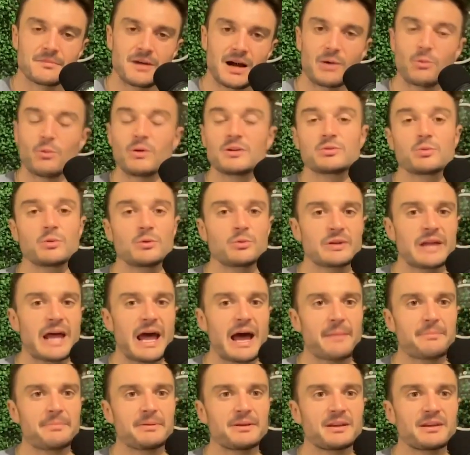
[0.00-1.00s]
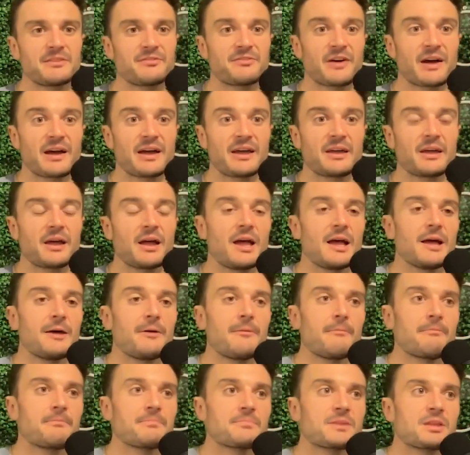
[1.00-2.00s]
I wonder what would happen if I
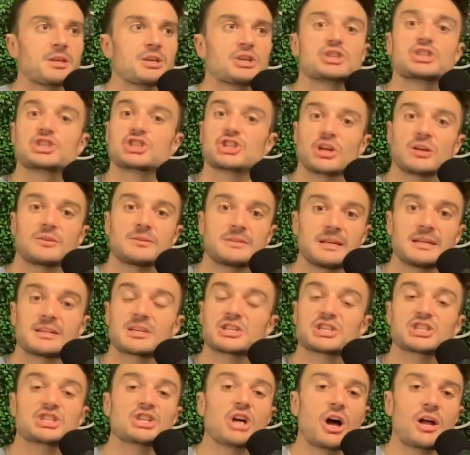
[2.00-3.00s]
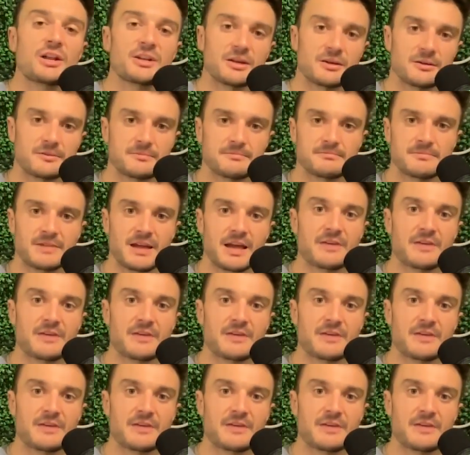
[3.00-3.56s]
did a sauna